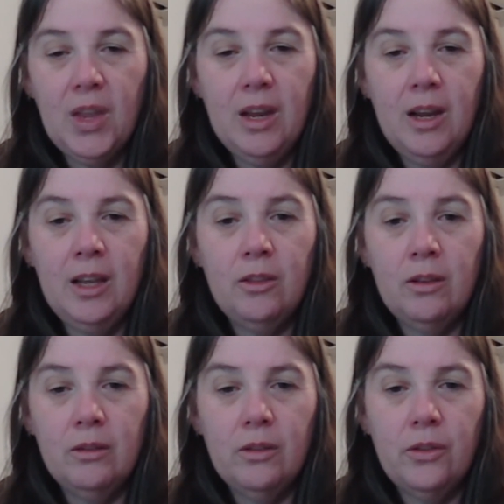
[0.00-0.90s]

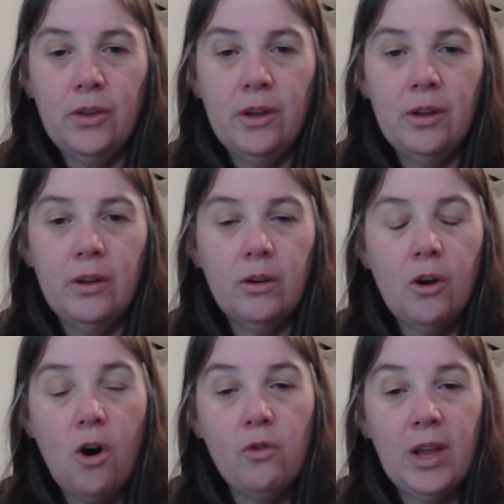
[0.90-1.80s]
in the
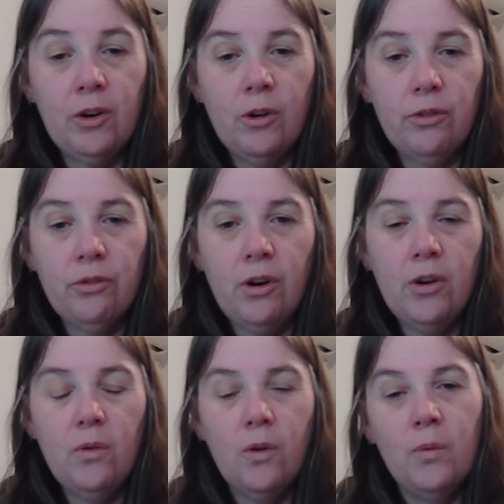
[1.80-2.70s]
cold and hot
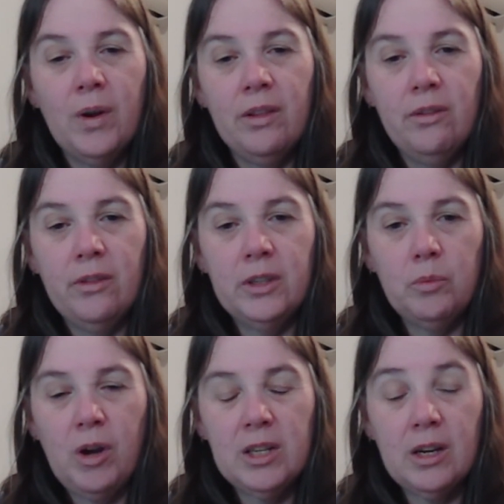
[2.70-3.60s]
throw, or whether the
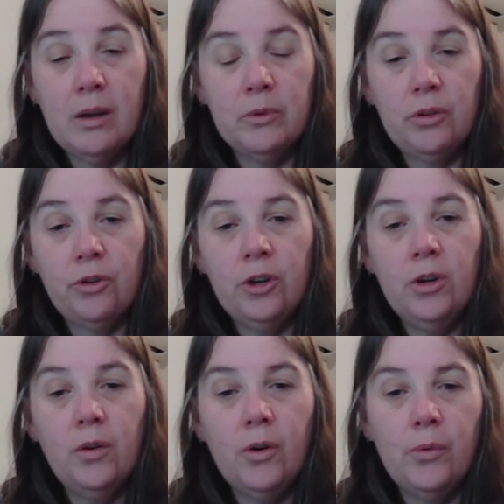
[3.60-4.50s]
spice comes
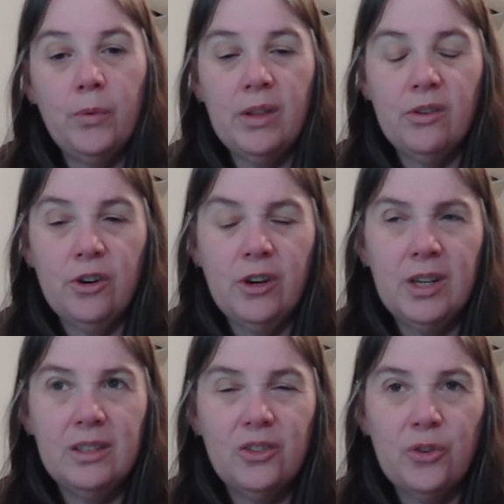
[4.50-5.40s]
through, or whether
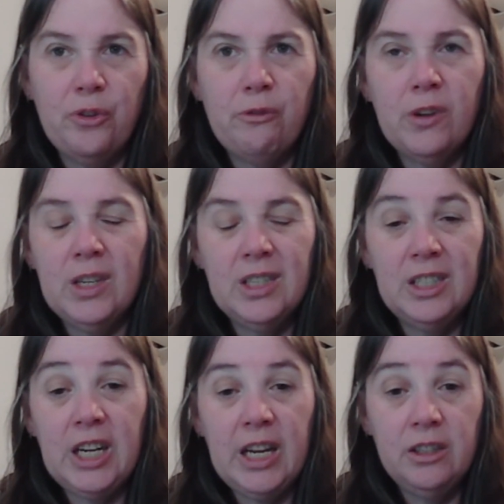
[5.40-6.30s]
it sort of
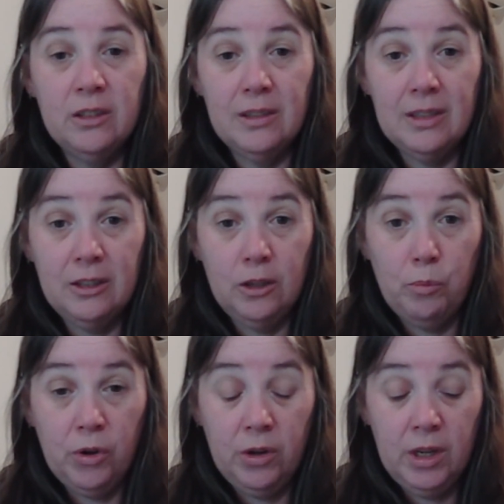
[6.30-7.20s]
interchanges as you're
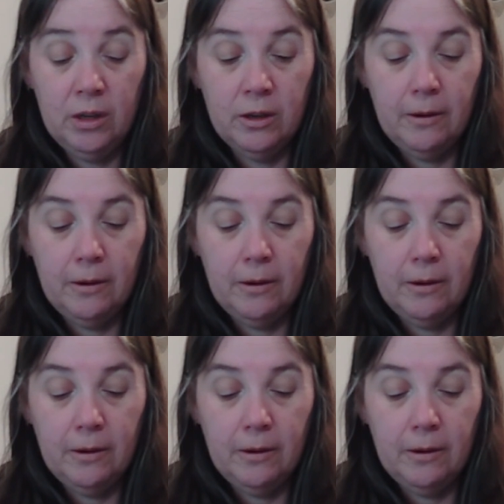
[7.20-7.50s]
burning it.